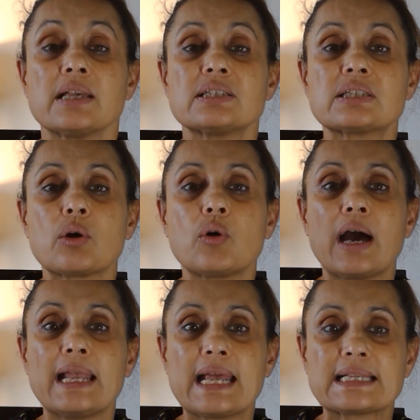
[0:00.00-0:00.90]

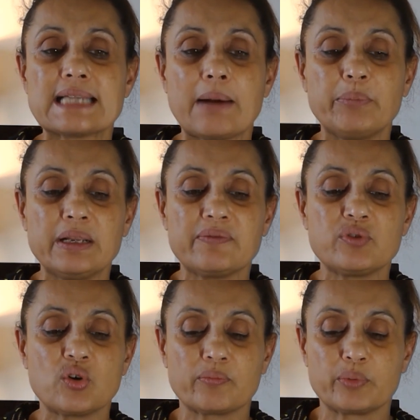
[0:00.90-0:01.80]
So an example, if
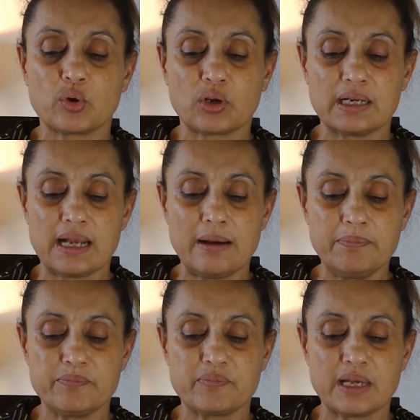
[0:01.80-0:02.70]
you are broken
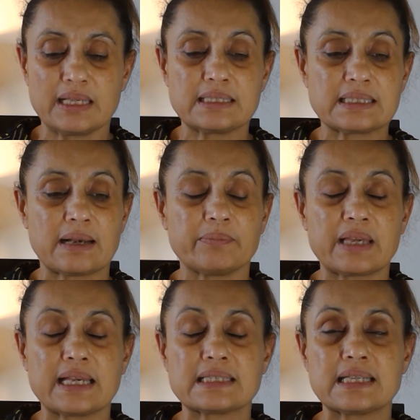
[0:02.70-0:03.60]
up, in some
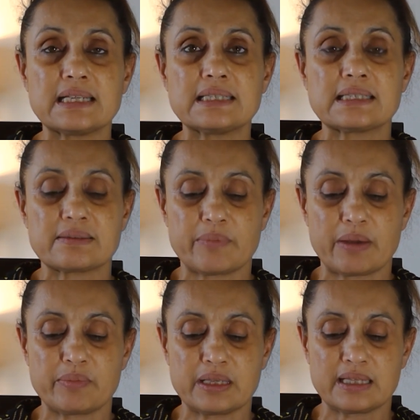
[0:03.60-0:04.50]
cases,
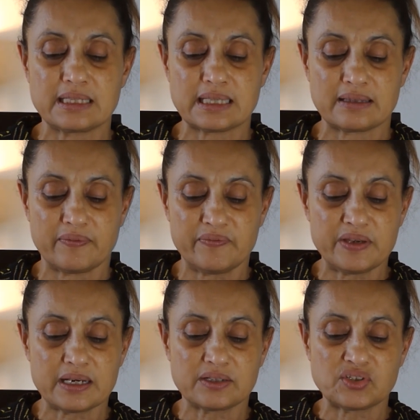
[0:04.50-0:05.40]
maybe these are the
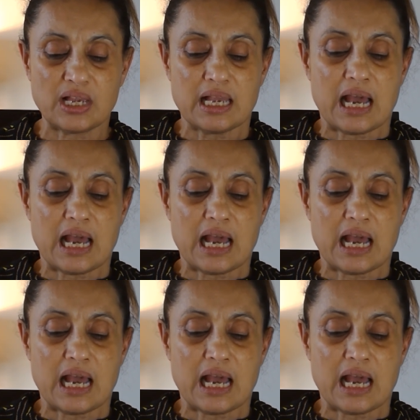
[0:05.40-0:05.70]
fears.